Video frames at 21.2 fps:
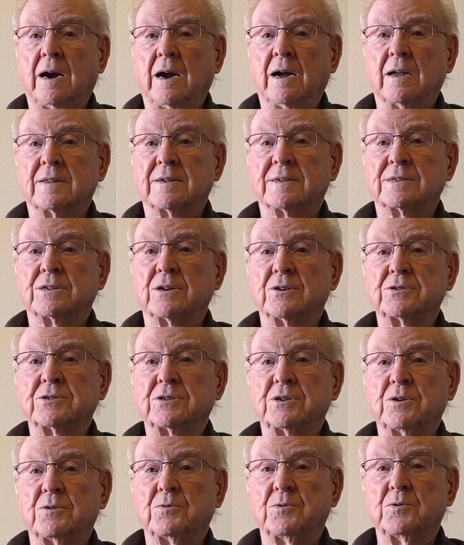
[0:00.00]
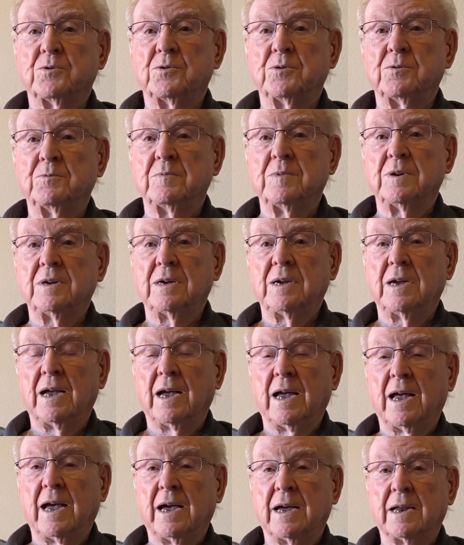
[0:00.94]
the social room
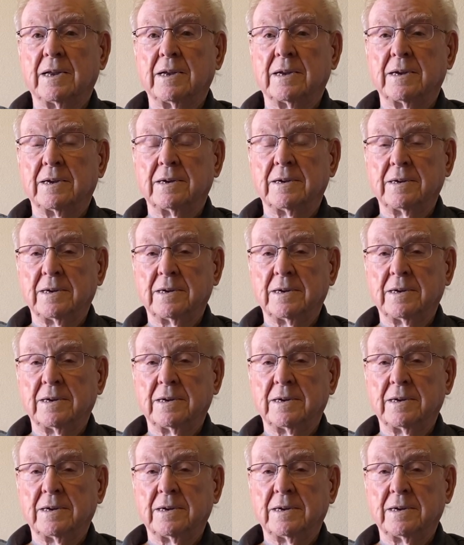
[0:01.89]
had a